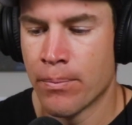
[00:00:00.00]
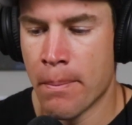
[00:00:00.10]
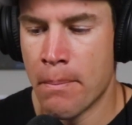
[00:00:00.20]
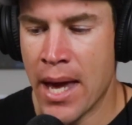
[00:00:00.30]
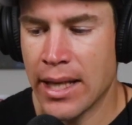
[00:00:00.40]

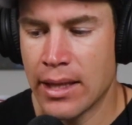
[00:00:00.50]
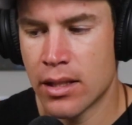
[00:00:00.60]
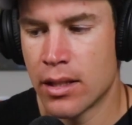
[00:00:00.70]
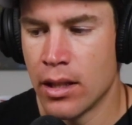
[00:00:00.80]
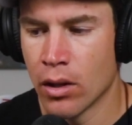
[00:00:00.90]
make
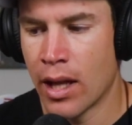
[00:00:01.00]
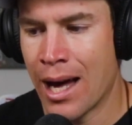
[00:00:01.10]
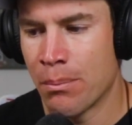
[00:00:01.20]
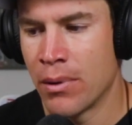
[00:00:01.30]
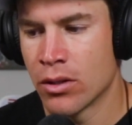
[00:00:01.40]
this deal
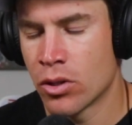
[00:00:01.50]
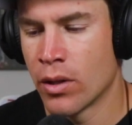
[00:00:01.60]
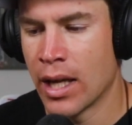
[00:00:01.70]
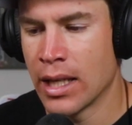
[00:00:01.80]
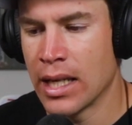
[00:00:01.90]
happen so
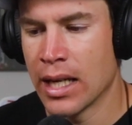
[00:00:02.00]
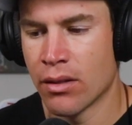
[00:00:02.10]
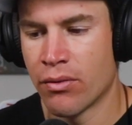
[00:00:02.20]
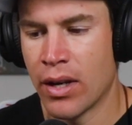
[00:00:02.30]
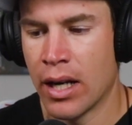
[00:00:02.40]
that he
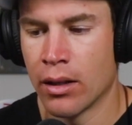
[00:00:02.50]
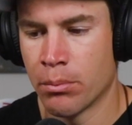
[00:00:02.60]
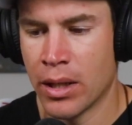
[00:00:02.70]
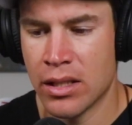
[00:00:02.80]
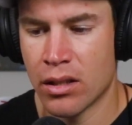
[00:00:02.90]
has
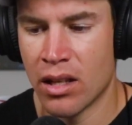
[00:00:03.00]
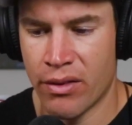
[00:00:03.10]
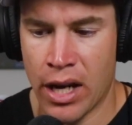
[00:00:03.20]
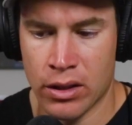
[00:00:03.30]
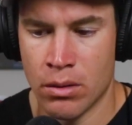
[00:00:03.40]
basically a
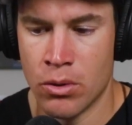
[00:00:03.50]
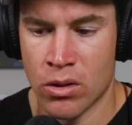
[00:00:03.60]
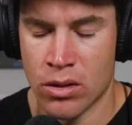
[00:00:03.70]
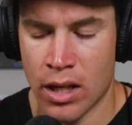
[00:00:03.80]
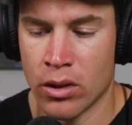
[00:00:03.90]
factory
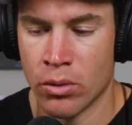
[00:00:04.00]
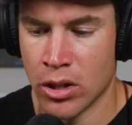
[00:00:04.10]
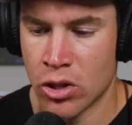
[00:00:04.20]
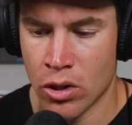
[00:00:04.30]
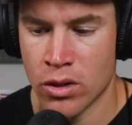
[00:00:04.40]
motorcycle when
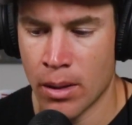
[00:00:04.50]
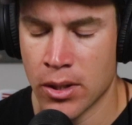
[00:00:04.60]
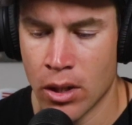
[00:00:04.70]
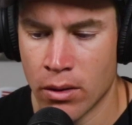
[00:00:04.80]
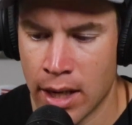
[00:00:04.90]
he shows up
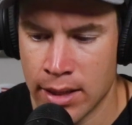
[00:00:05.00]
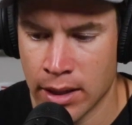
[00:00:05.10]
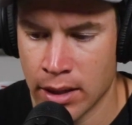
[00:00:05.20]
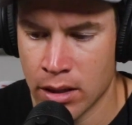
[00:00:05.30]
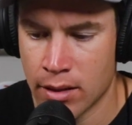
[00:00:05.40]
to go
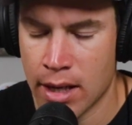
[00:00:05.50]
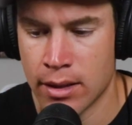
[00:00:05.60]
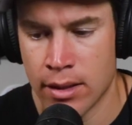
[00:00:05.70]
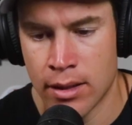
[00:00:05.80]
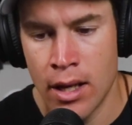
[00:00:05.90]
racing these
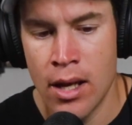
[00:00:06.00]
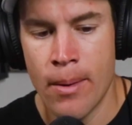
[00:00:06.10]
races.